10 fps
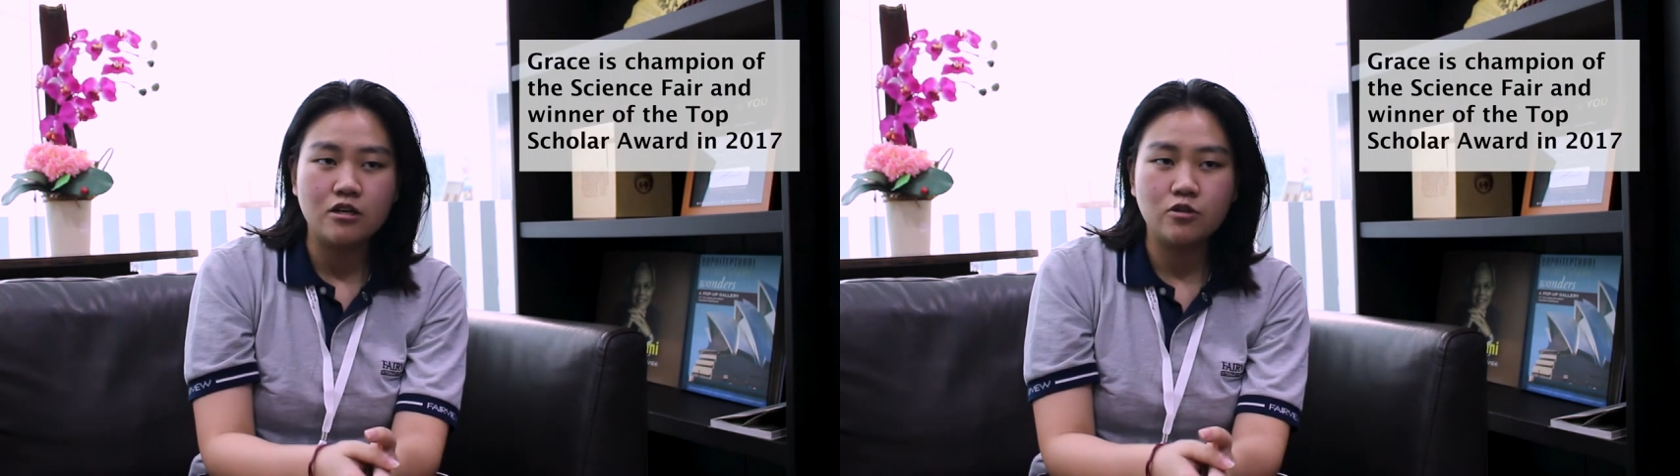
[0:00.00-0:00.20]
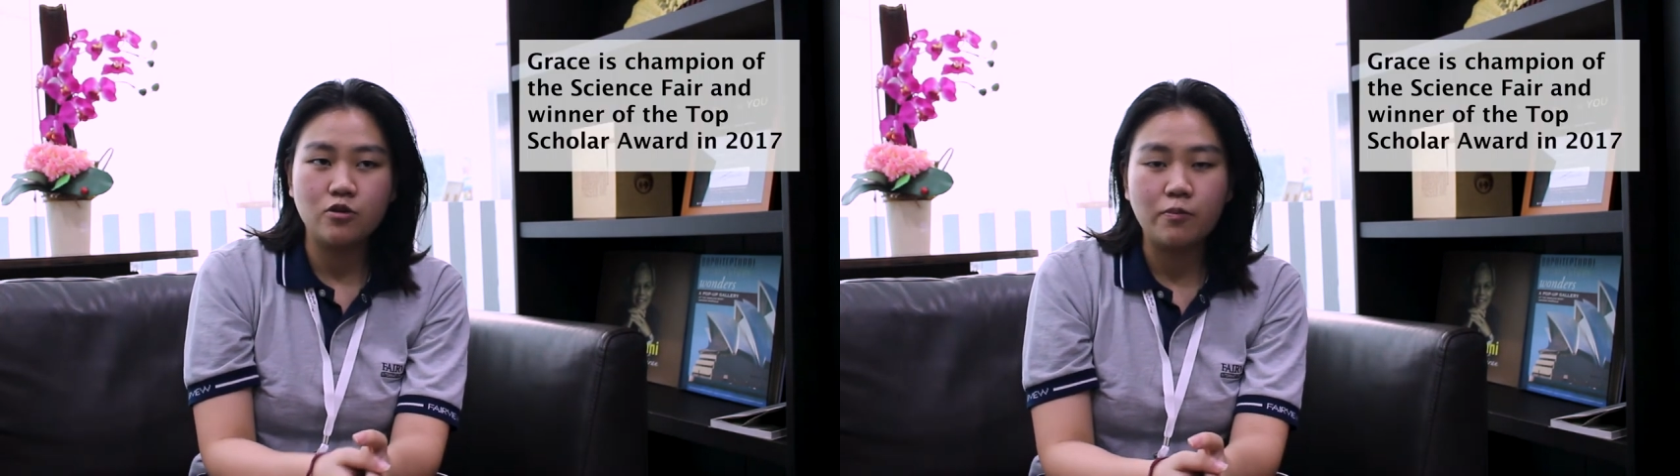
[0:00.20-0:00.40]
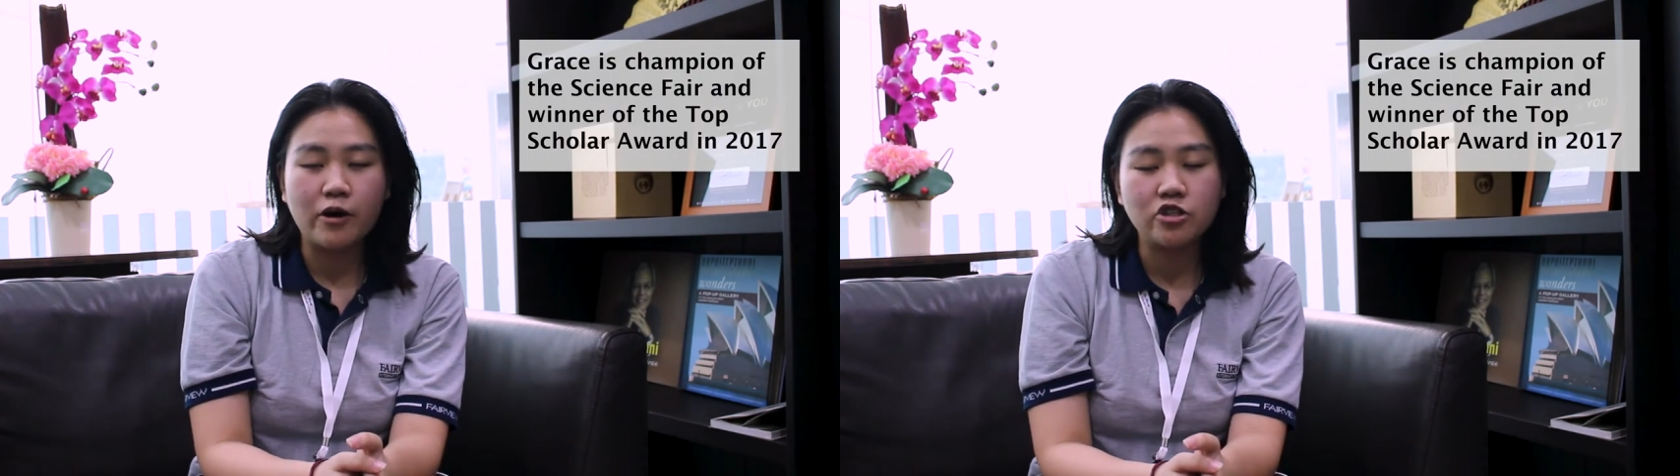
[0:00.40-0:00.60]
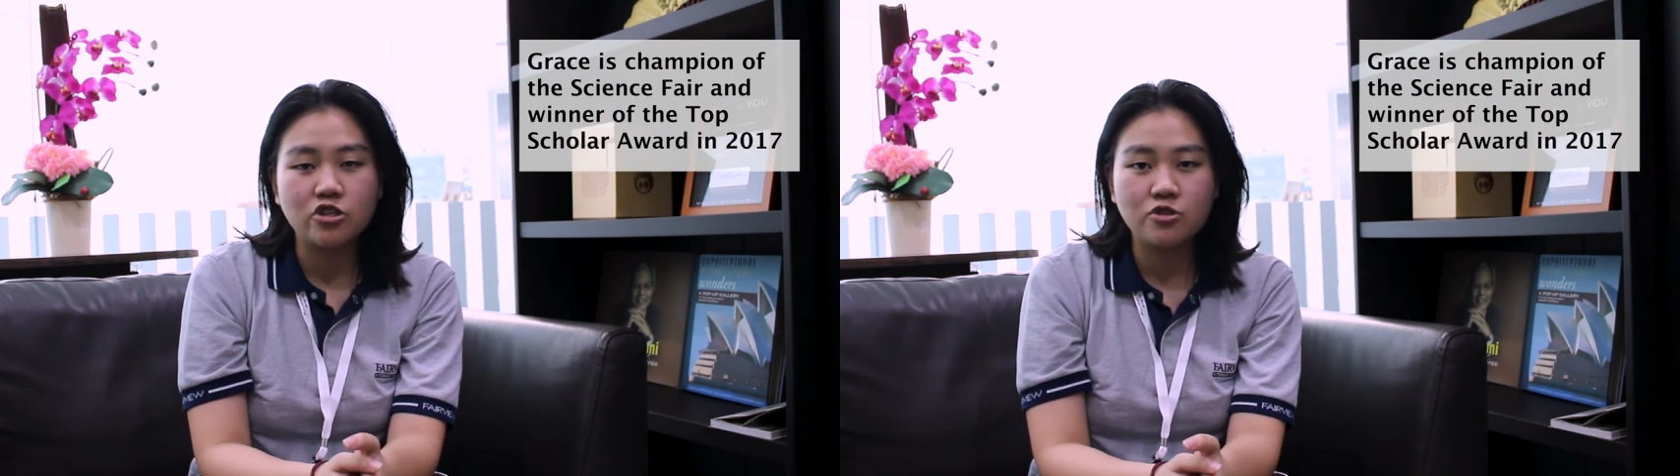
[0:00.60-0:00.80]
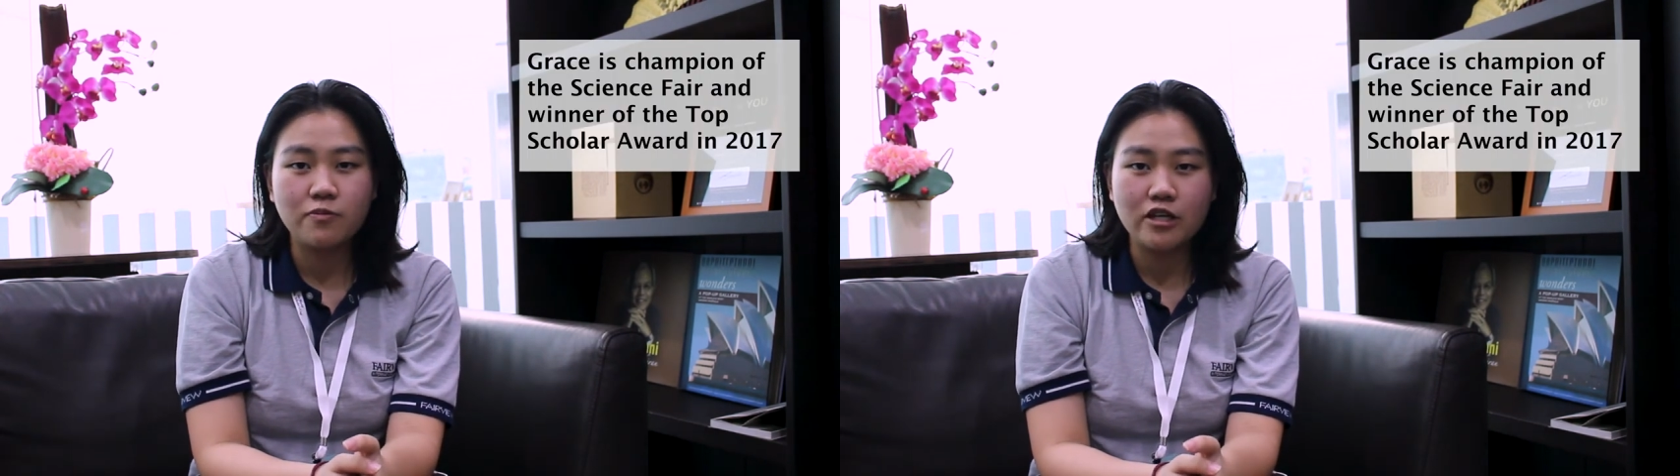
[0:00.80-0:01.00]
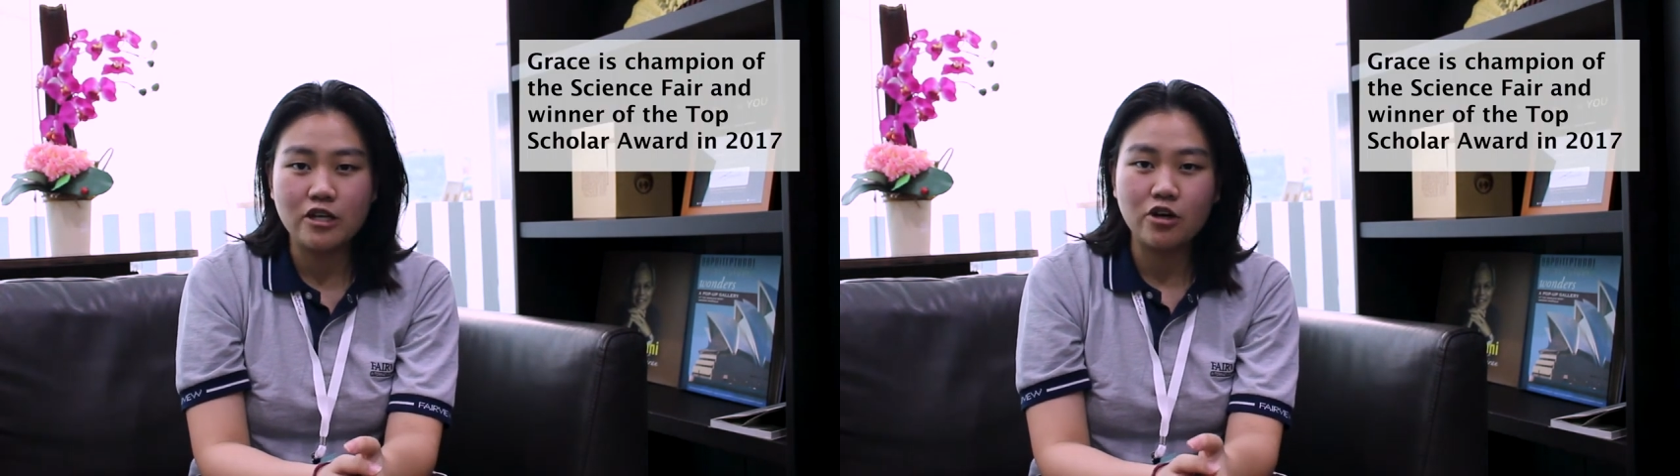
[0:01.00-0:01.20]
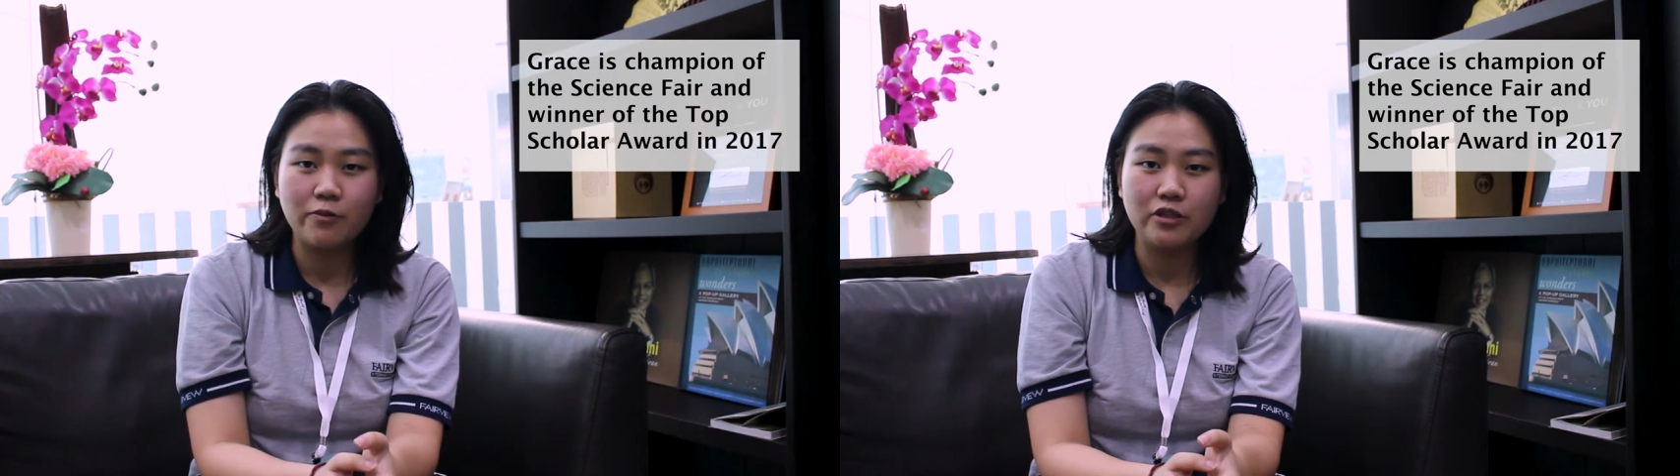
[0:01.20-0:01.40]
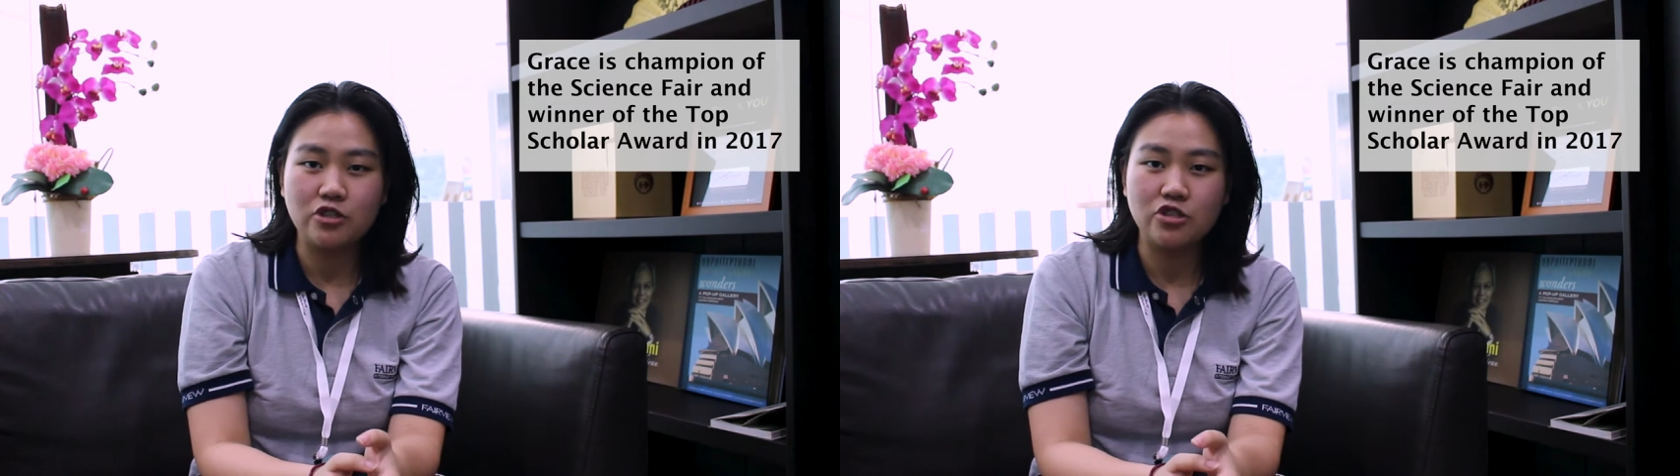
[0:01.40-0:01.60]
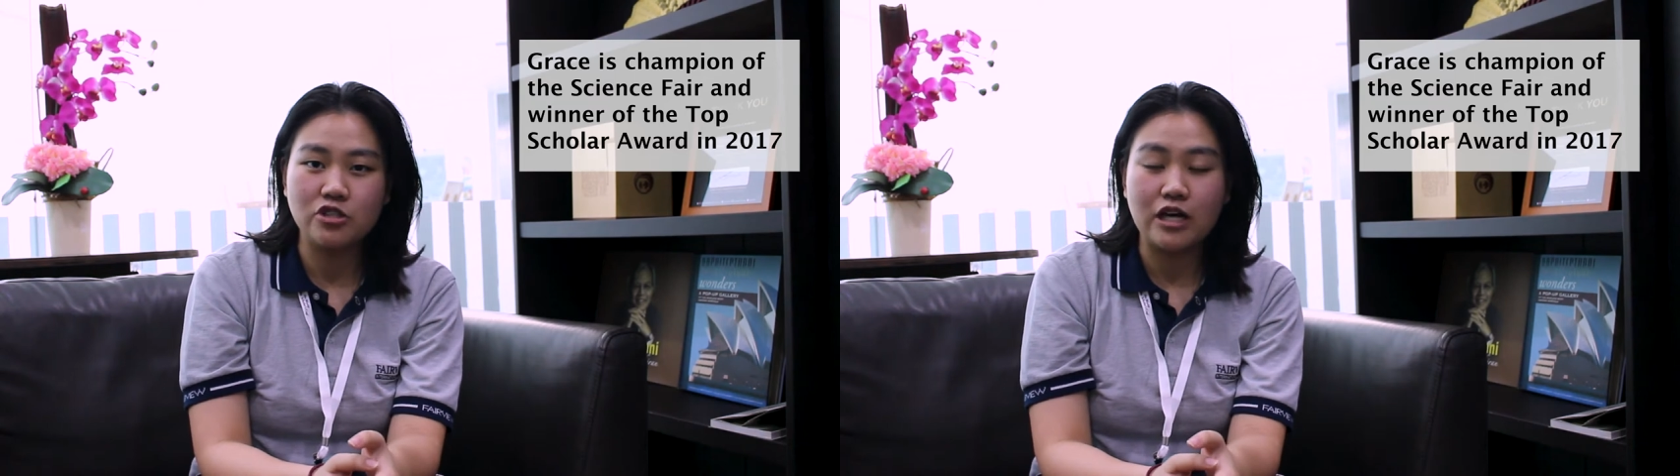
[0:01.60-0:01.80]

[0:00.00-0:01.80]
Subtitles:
to participate in competitions